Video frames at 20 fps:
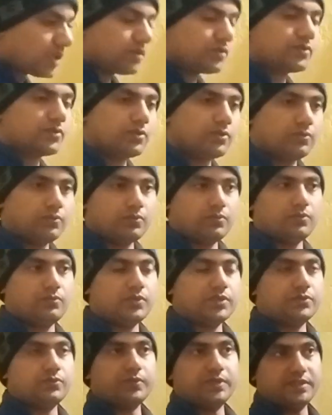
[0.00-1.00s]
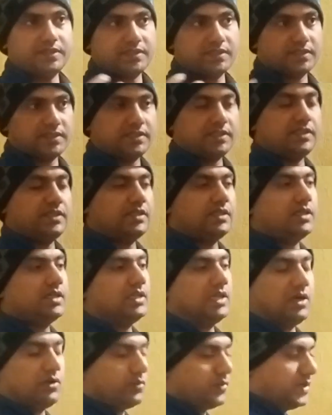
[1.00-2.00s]
So which we see
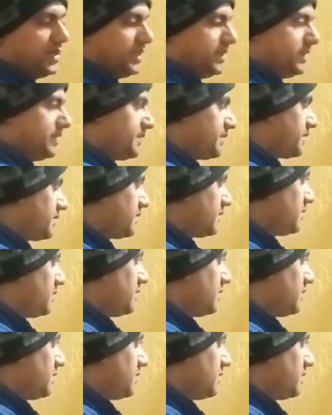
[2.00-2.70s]
nowadays.